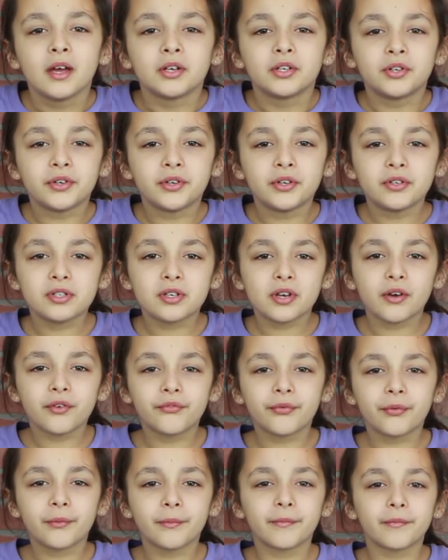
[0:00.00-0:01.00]
Should you
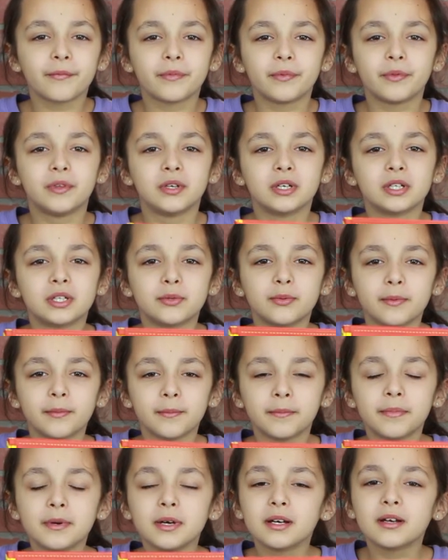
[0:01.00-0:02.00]
start from this
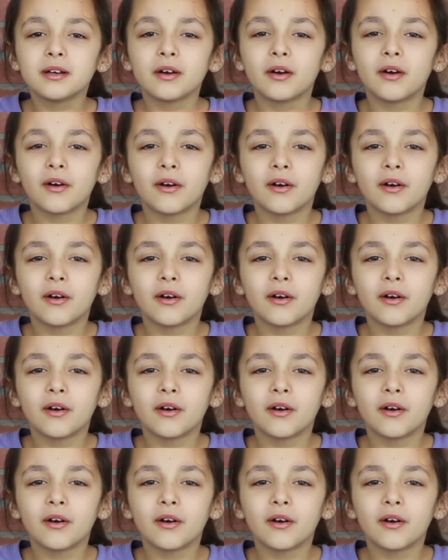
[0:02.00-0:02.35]
book